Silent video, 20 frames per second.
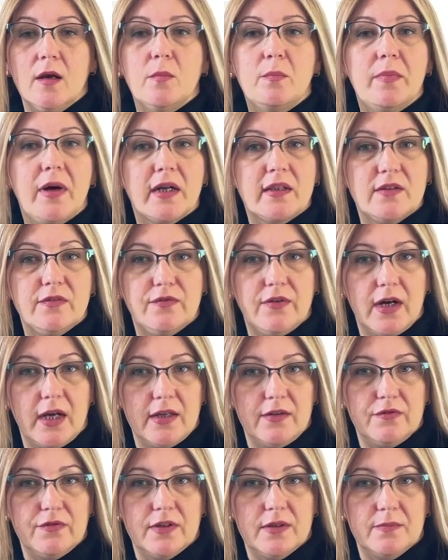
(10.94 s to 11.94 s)
Part
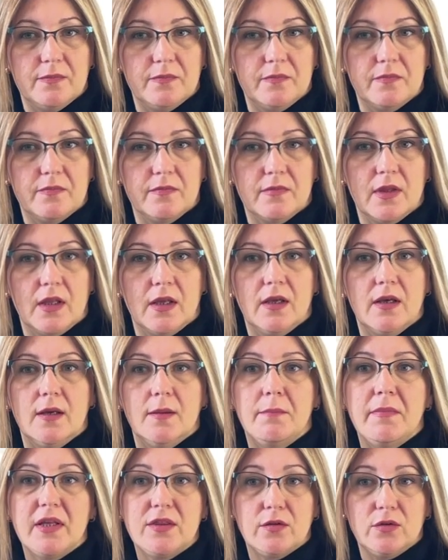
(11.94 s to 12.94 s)
5.
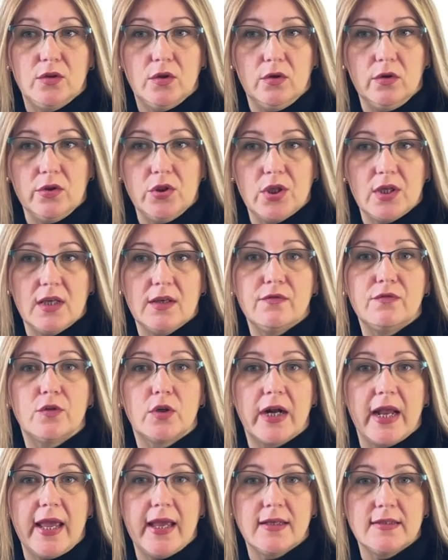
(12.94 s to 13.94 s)
Methodology
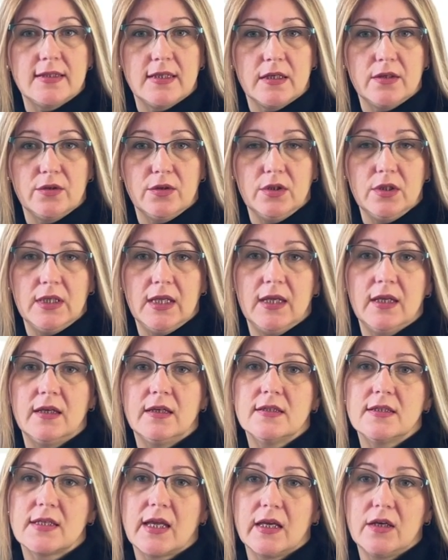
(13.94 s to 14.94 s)
for executing
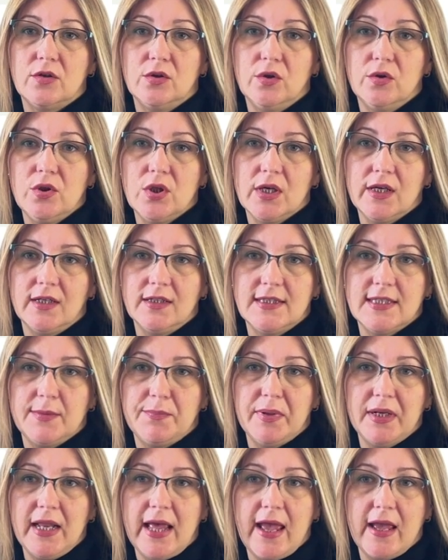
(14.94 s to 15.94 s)
psychological
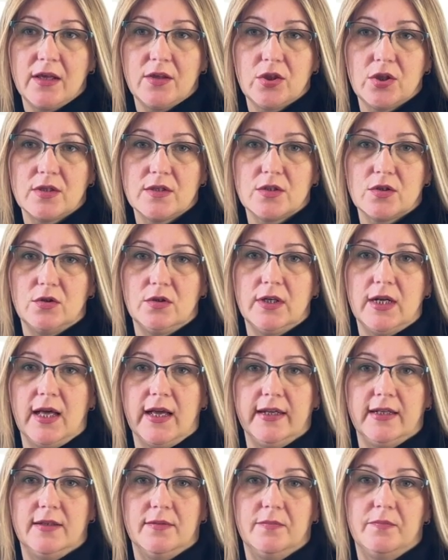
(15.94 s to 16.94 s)
typical actions
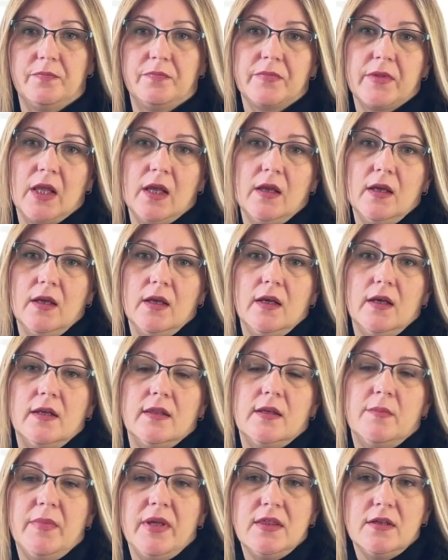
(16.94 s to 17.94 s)
online.
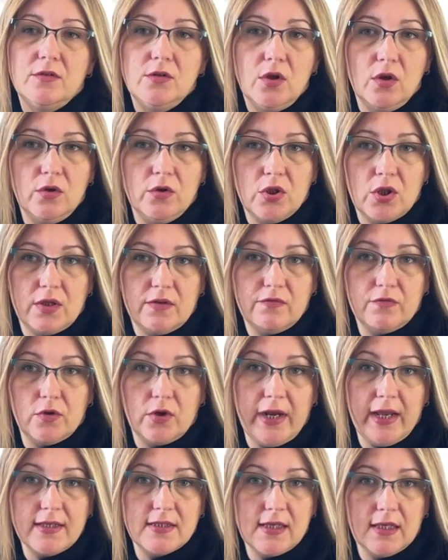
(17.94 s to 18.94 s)
The methodology for
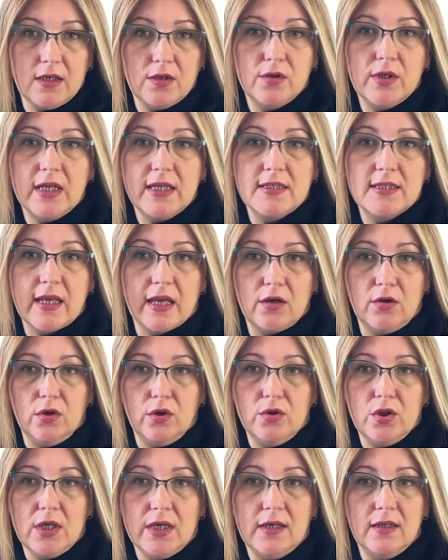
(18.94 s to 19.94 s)
executing
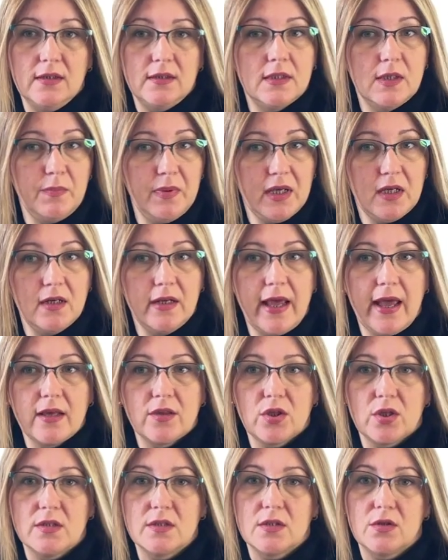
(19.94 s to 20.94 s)
psychological typical
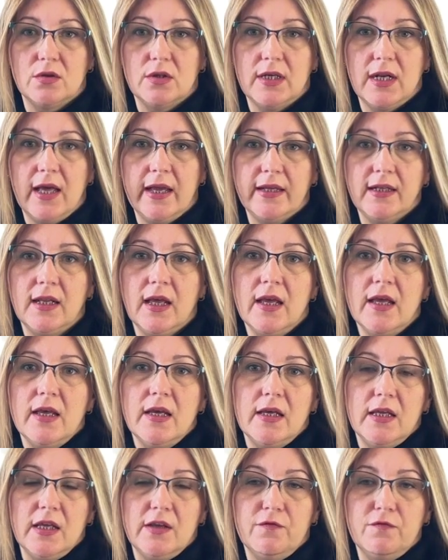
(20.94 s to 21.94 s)
actions online
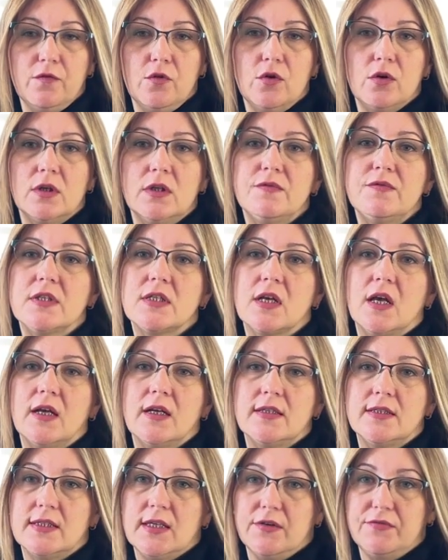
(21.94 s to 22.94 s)
involves
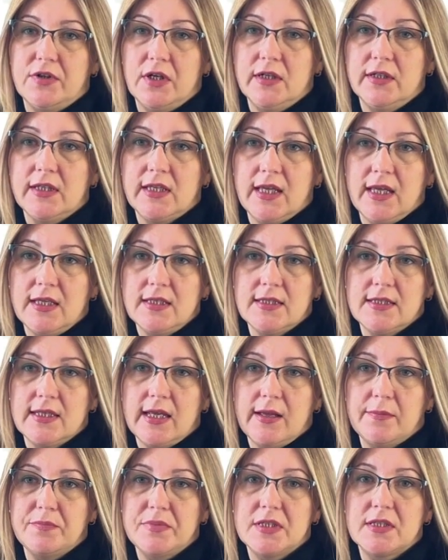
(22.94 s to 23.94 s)
several key
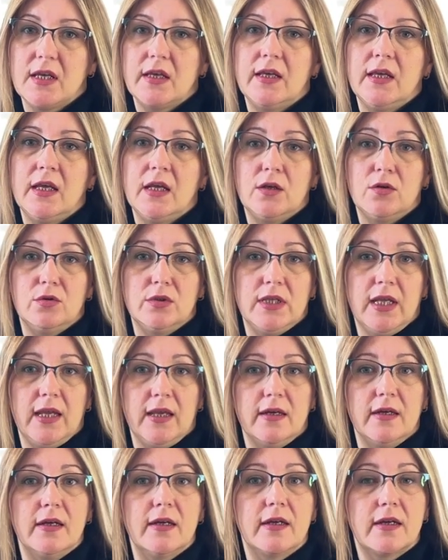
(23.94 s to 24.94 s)
steps,
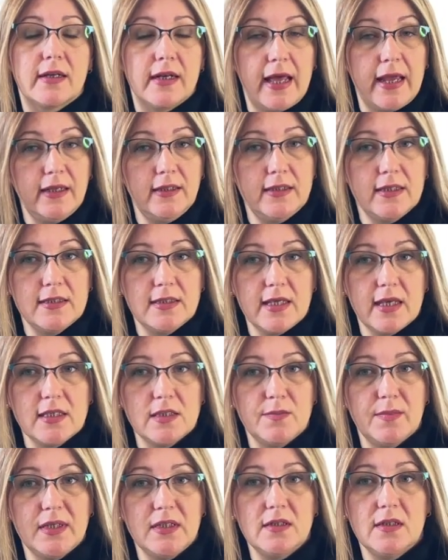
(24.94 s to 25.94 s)
including client
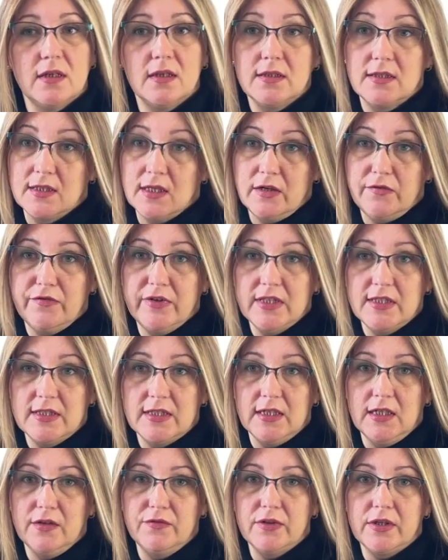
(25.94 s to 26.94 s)
assessment, service
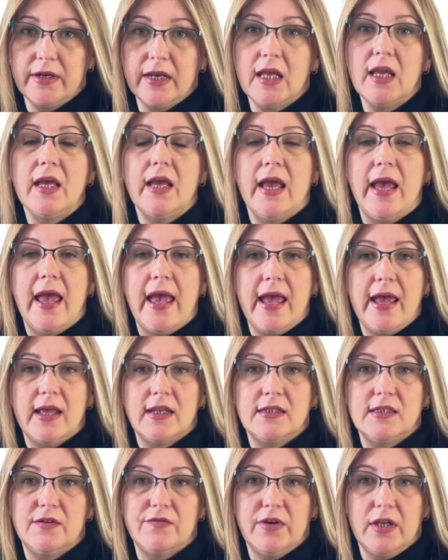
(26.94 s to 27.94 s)
delivery,
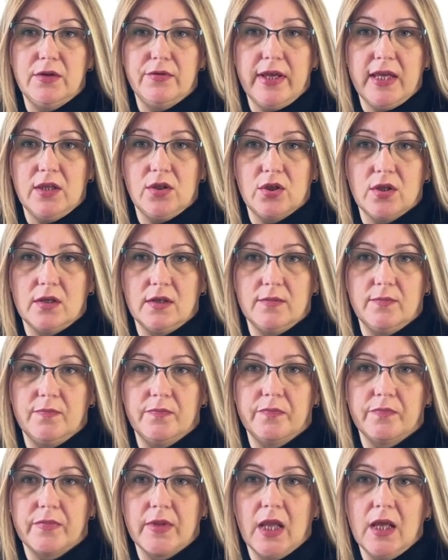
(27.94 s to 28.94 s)
and evaluation.
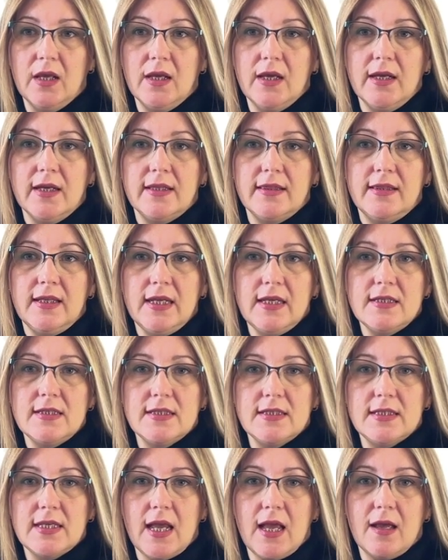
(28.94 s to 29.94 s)
These
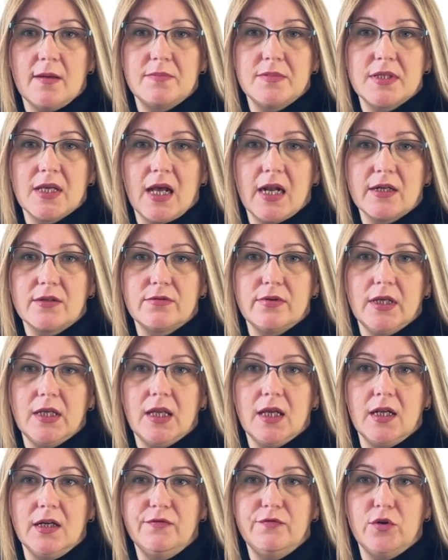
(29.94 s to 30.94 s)
steps are
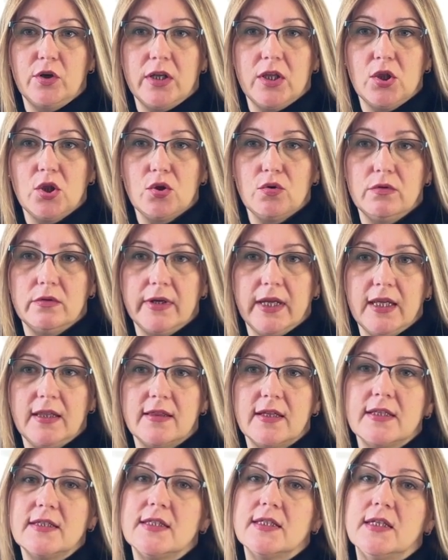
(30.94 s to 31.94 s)
critical for ensuring
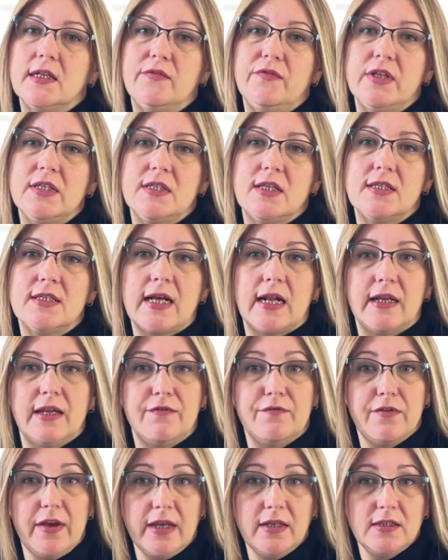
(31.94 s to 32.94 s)
that services are
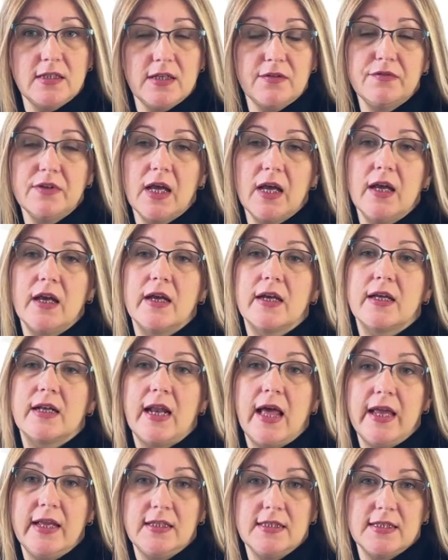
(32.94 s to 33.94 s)
effective,
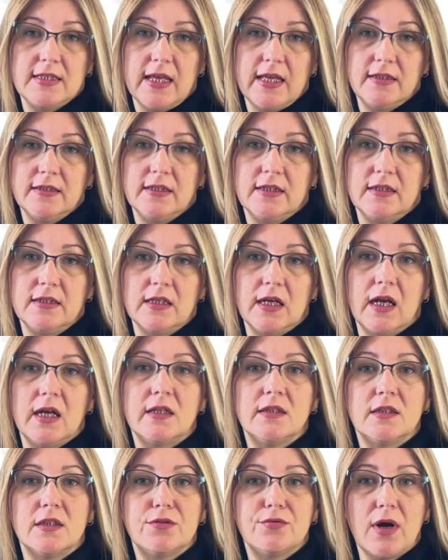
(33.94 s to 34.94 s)
client-centered,
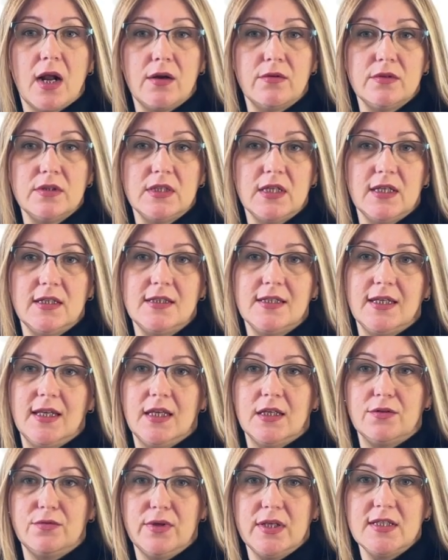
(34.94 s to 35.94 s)
and grounded
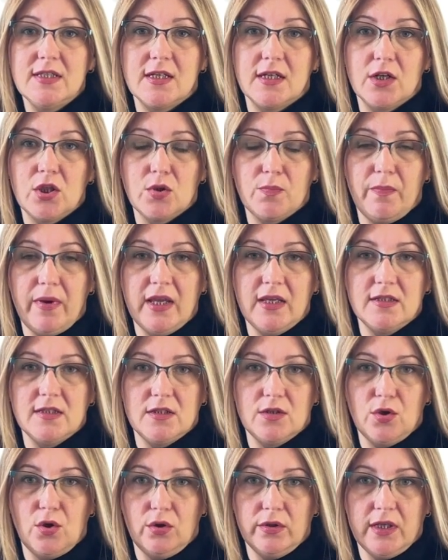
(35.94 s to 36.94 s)
in
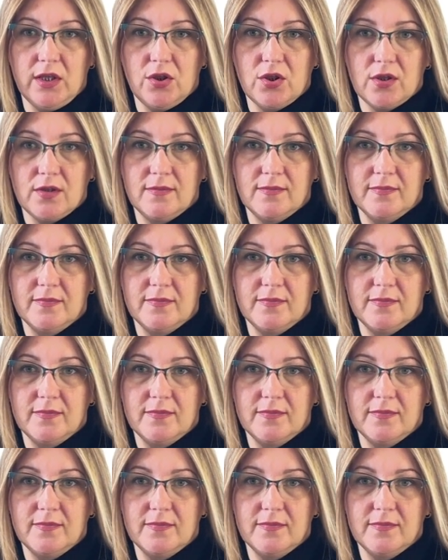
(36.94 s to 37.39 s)
research-based knowledge.